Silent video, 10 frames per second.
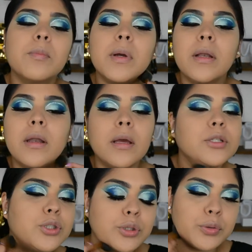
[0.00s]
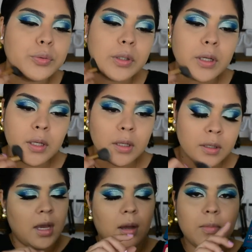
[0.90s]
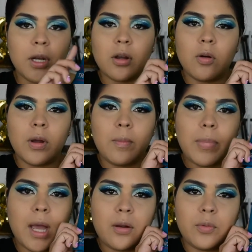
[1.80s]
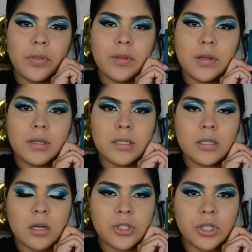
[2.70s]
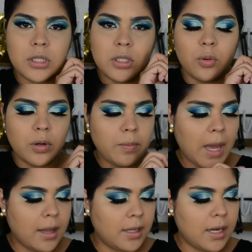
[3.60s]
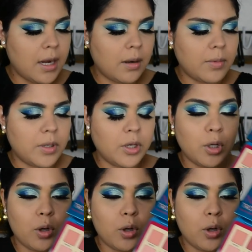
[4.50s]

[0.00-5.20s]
My neck too. I'm gonna go in back with the Natasha Denona palette, and I'm gonna